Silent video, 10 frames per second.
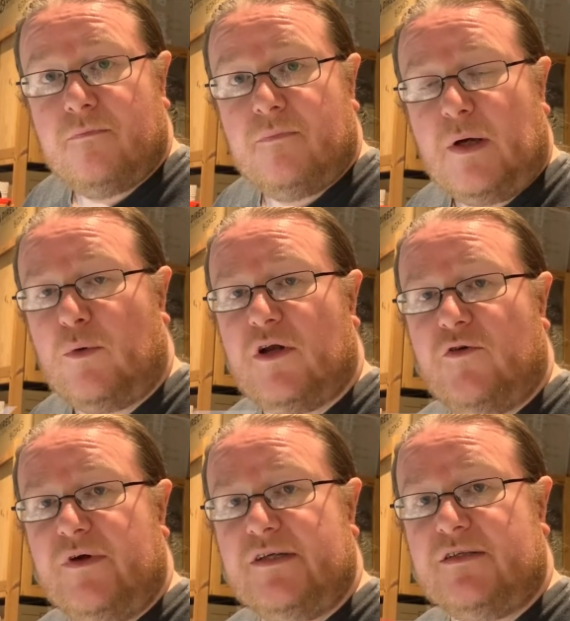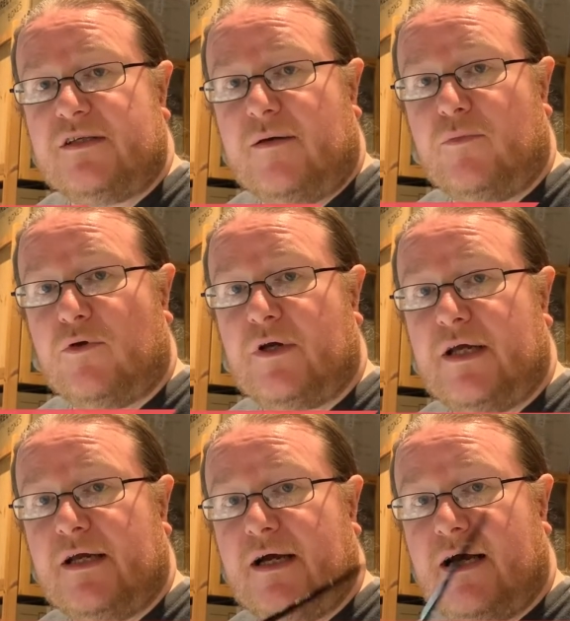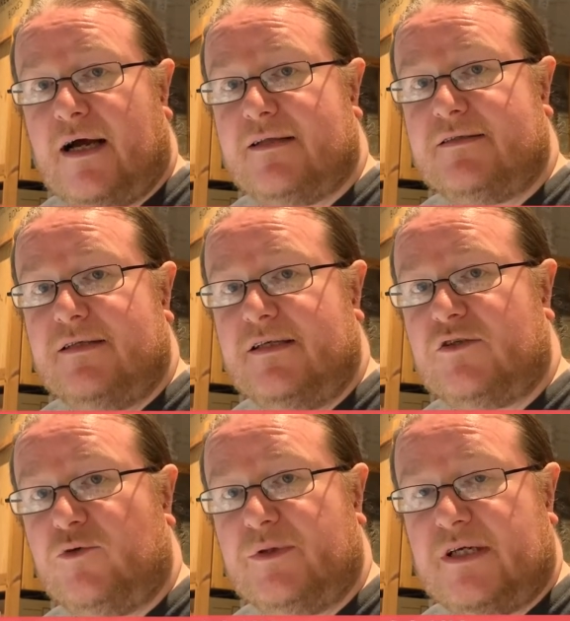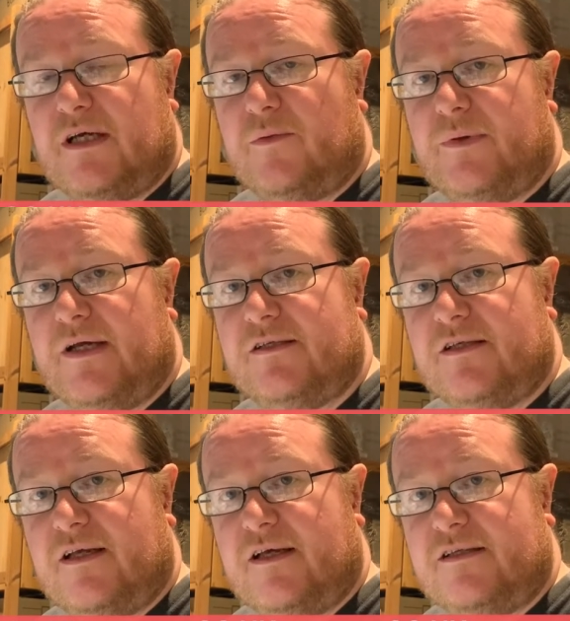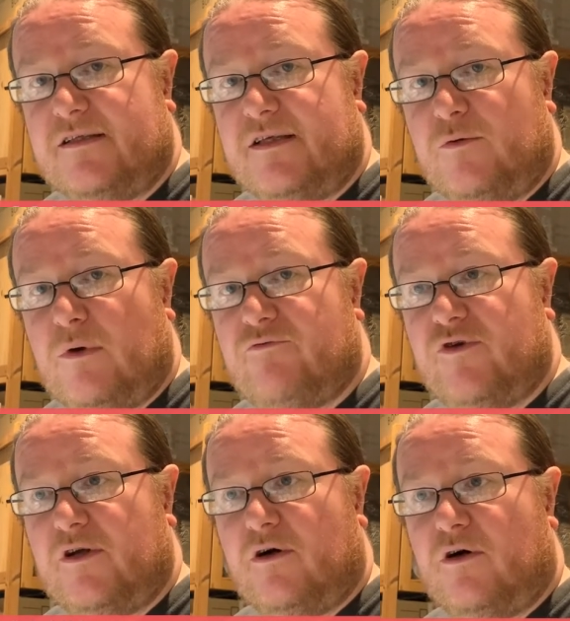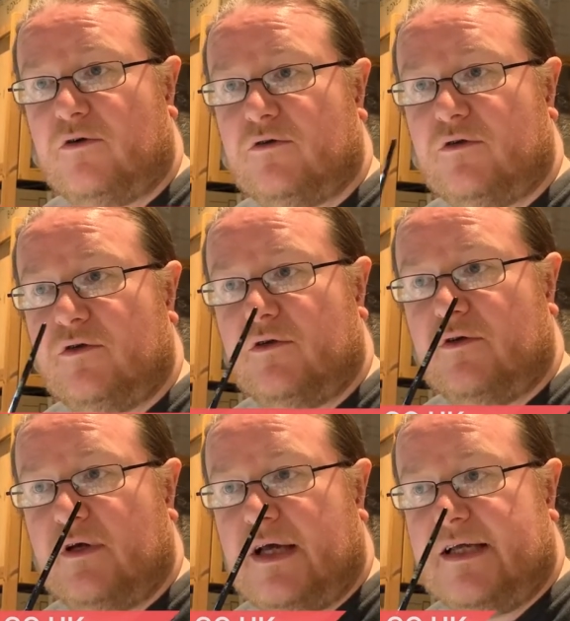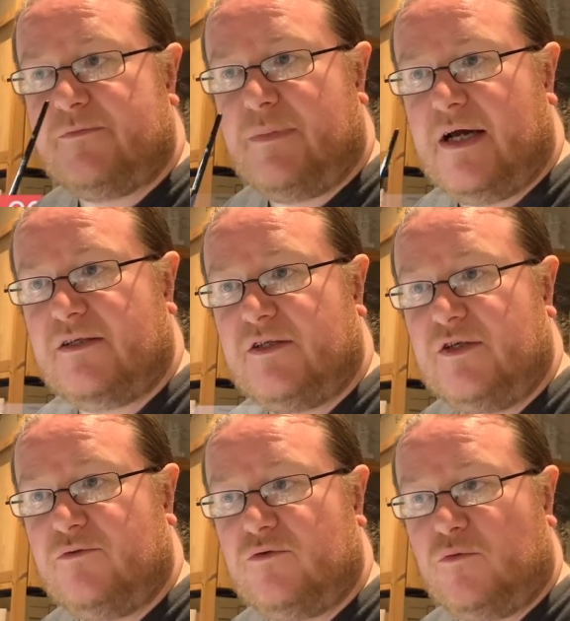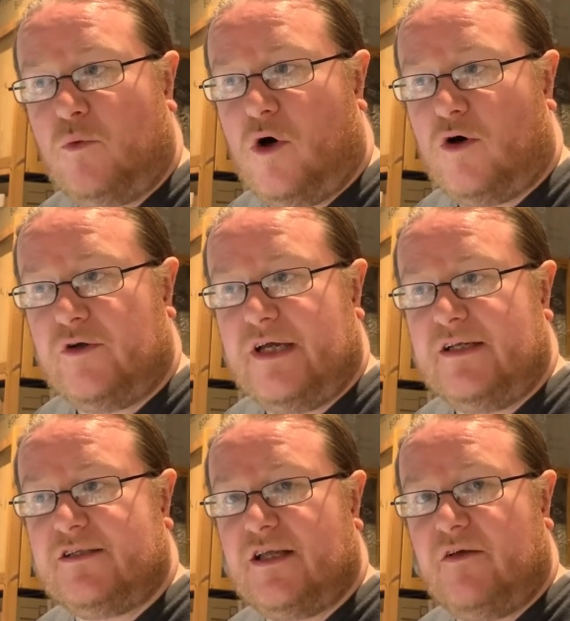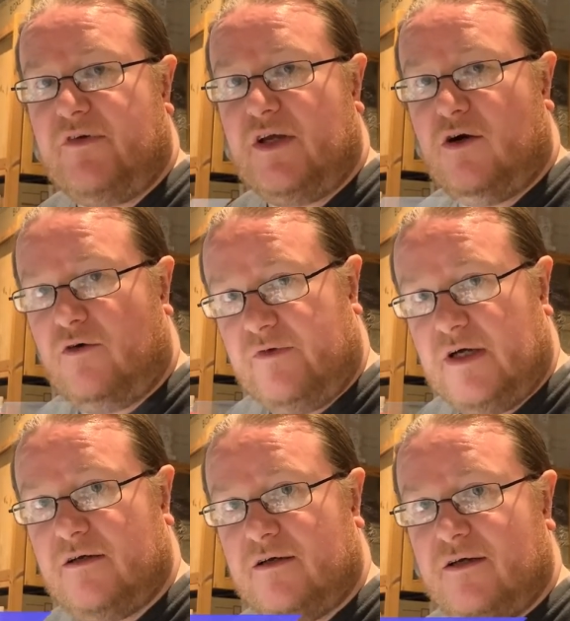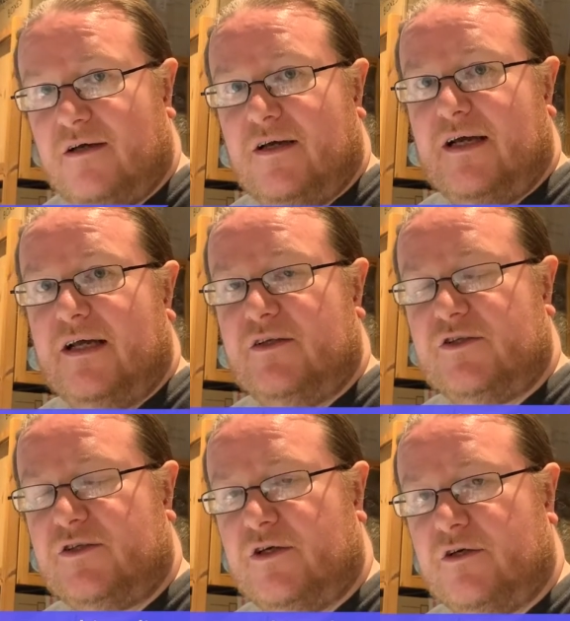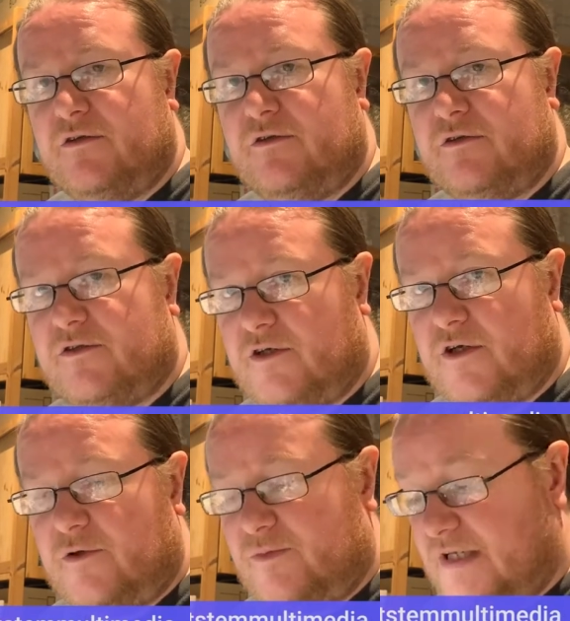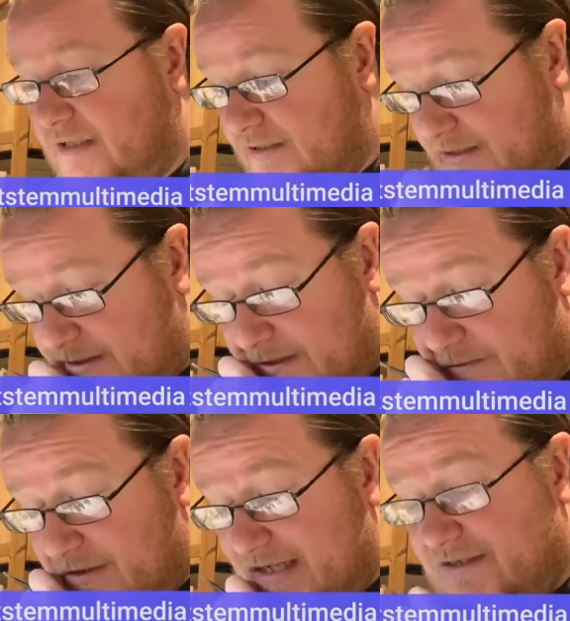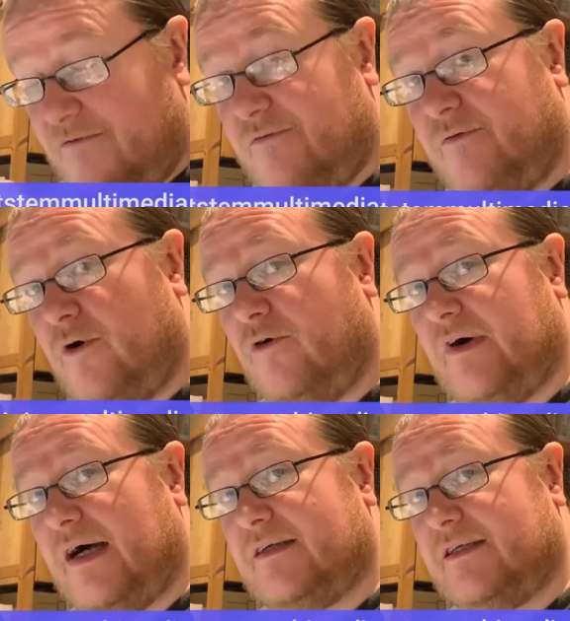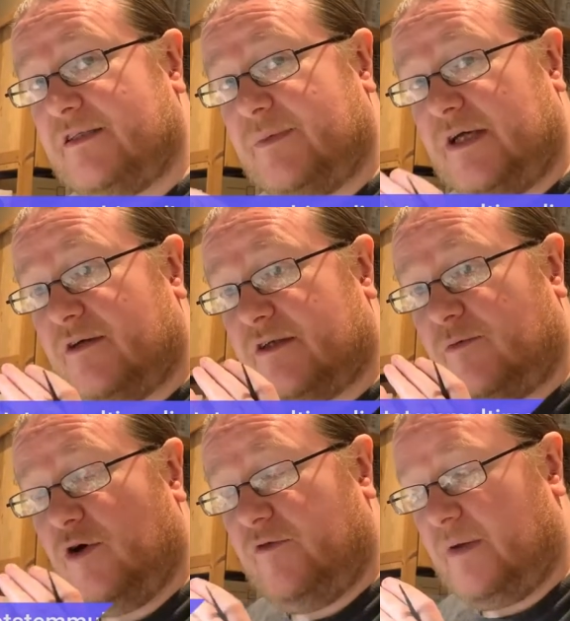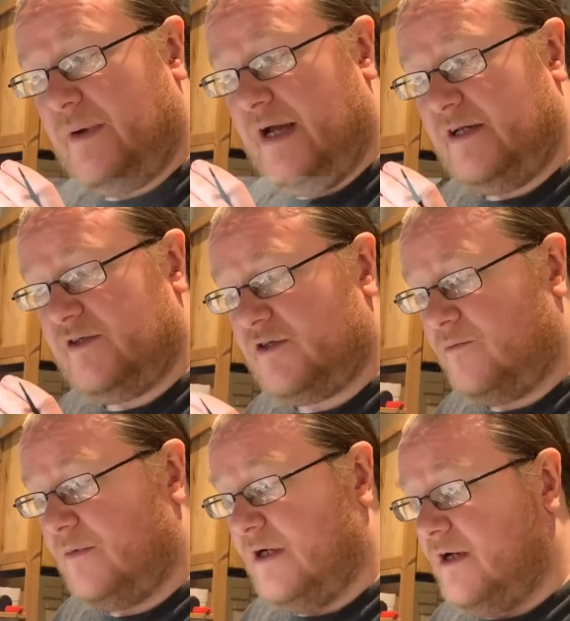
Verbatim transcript: Now one of the reasons I'm looking at these two particular paints today is to see whether or not better to use one instead of the other in certain circumstances. And the reason for that is because I'm currently painting some,